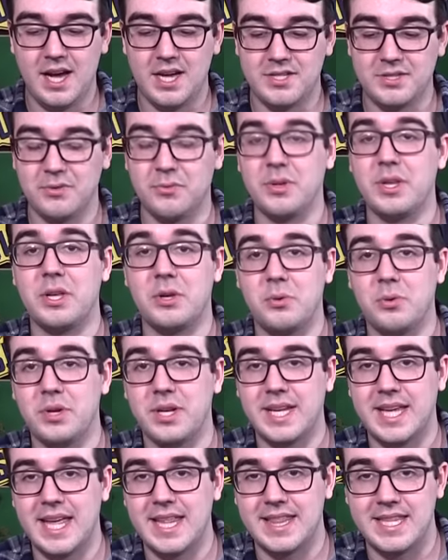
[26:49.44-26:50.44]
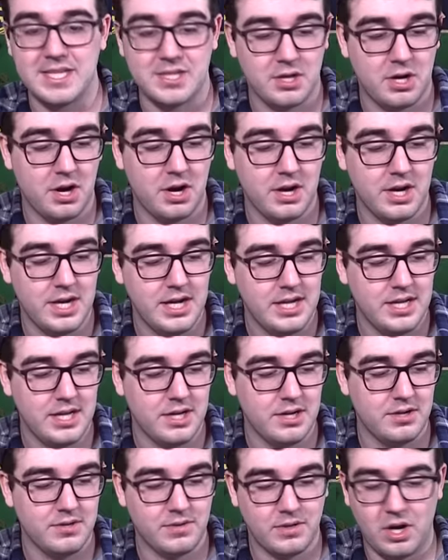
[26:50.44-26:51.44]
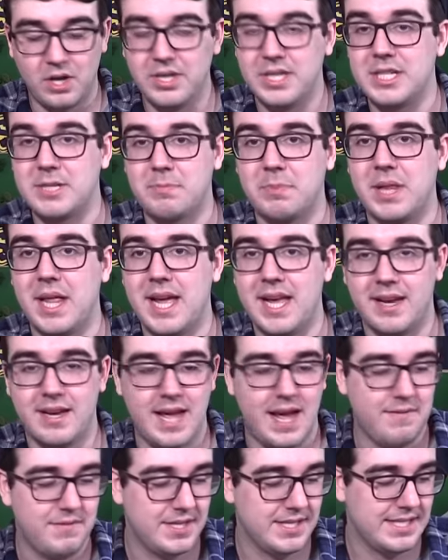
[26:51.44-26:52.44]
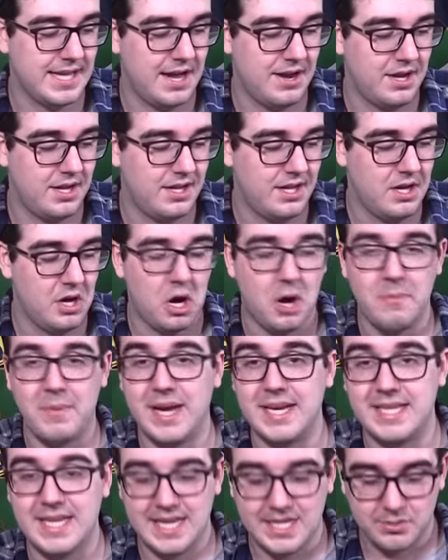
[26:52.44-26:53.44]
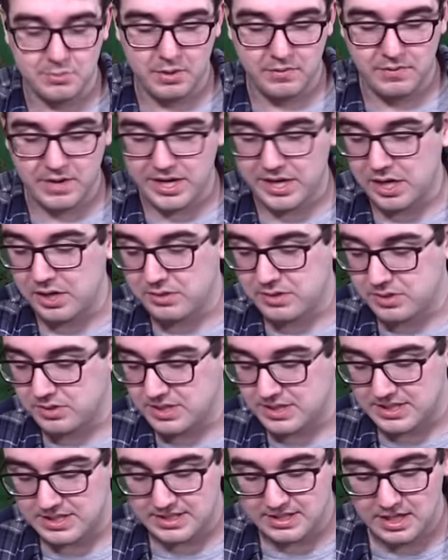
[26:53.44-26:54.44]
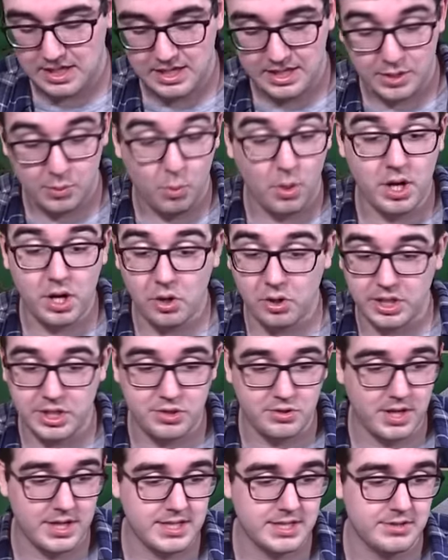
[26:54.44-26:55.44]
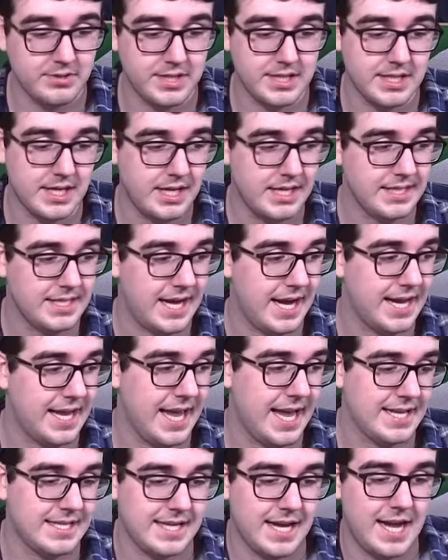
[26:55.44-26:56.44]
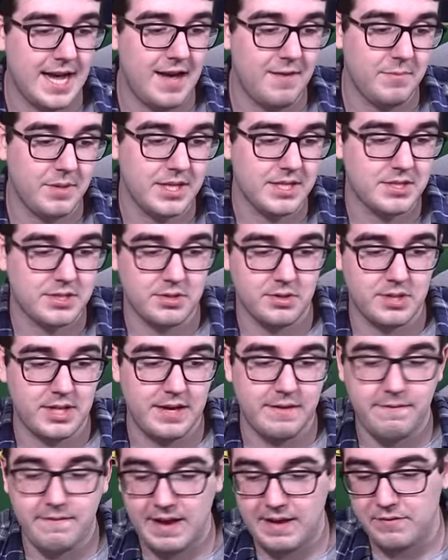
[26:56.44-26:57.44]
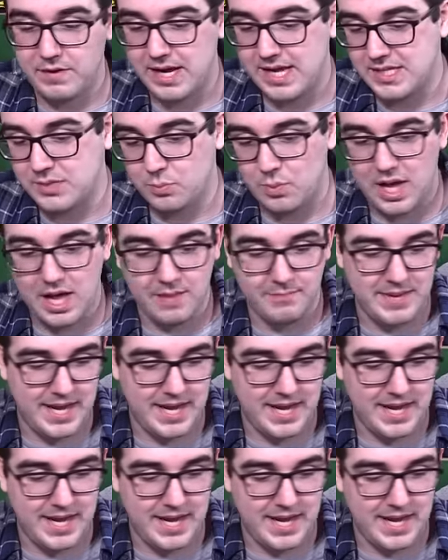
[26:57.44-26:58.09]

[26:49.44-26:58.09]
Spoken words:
So really cool to get this car, you know, on display and have this out on my desk wherever I go. So this is the one and only Truck Series diecast I have, but it's certainly a favorite as well.